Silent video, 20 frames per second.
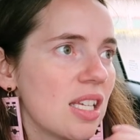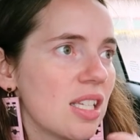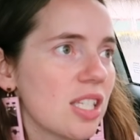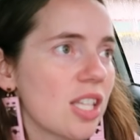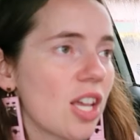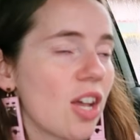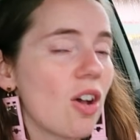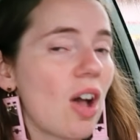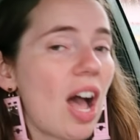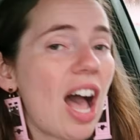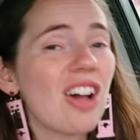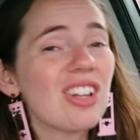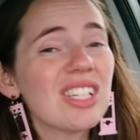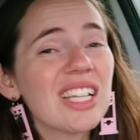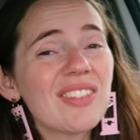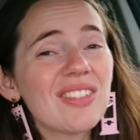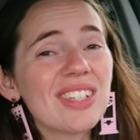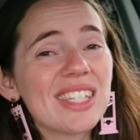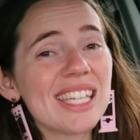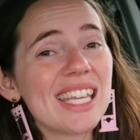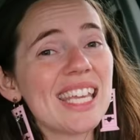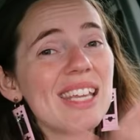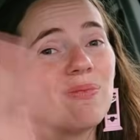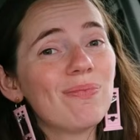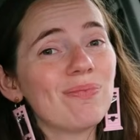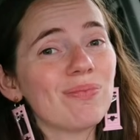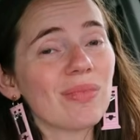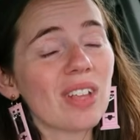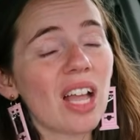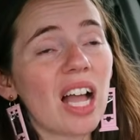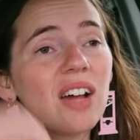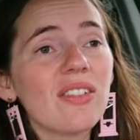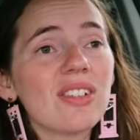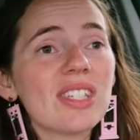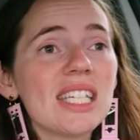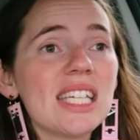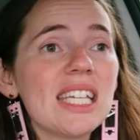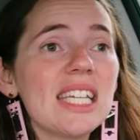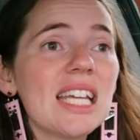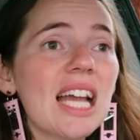So I'll just have to see.
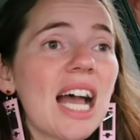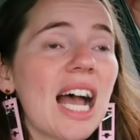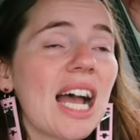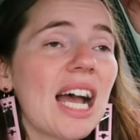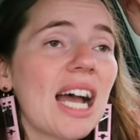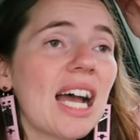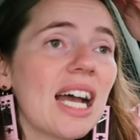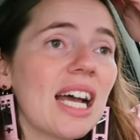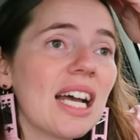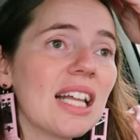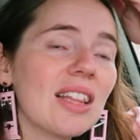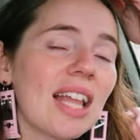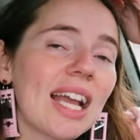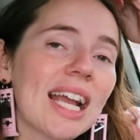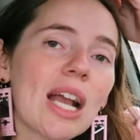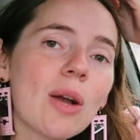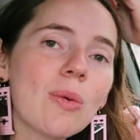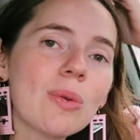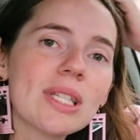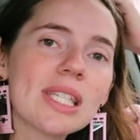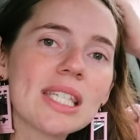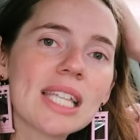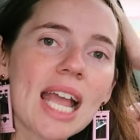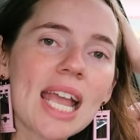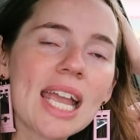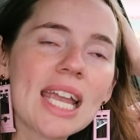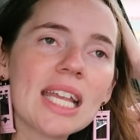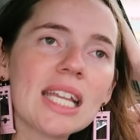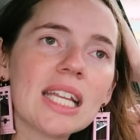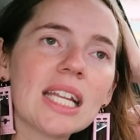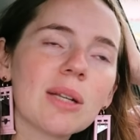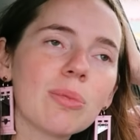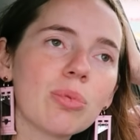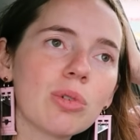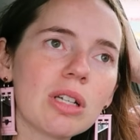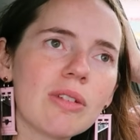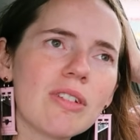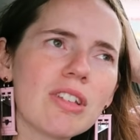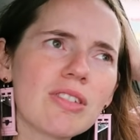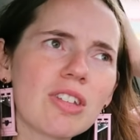Like I was saying in a
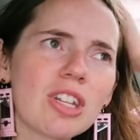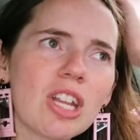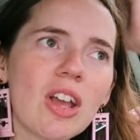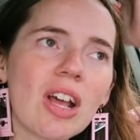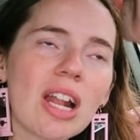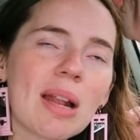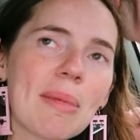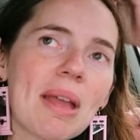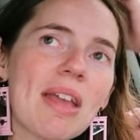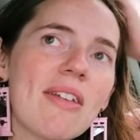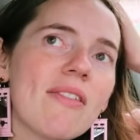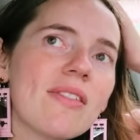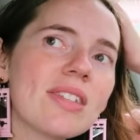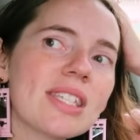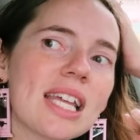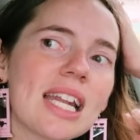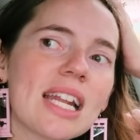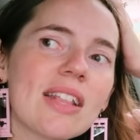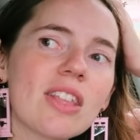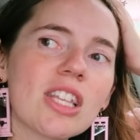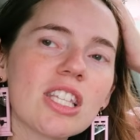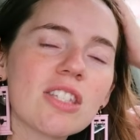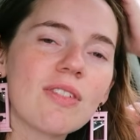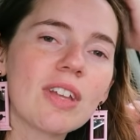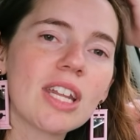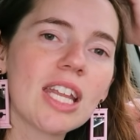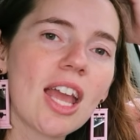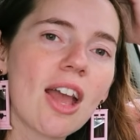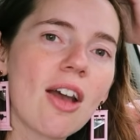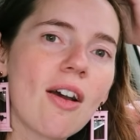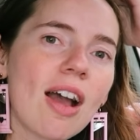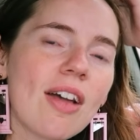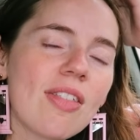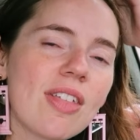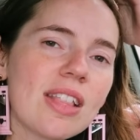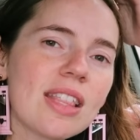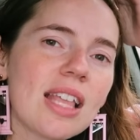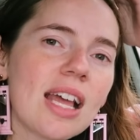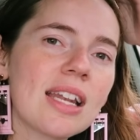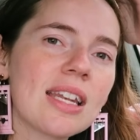previous video, and I may have even said it in this video, I
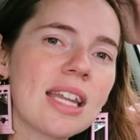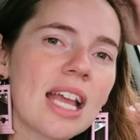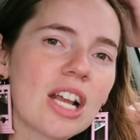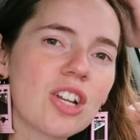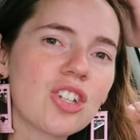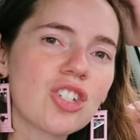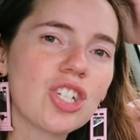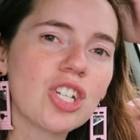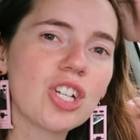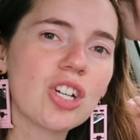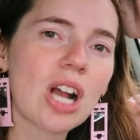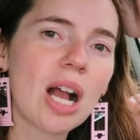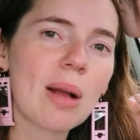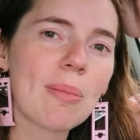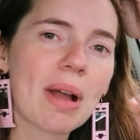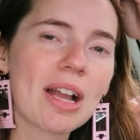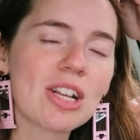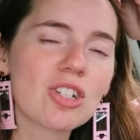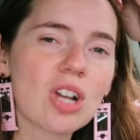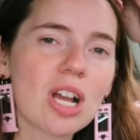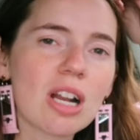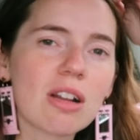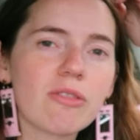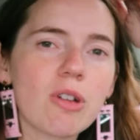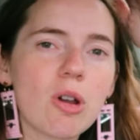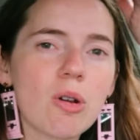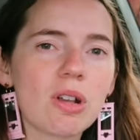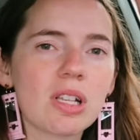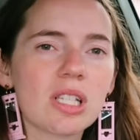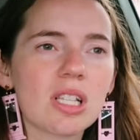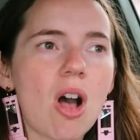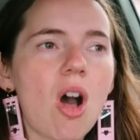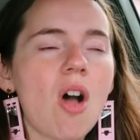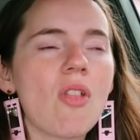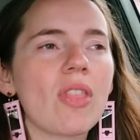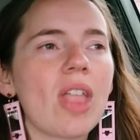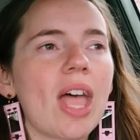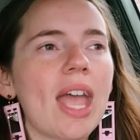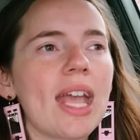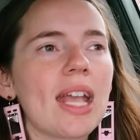think that next year I might try to focus
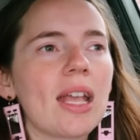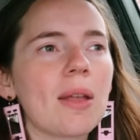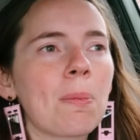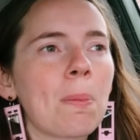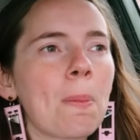on like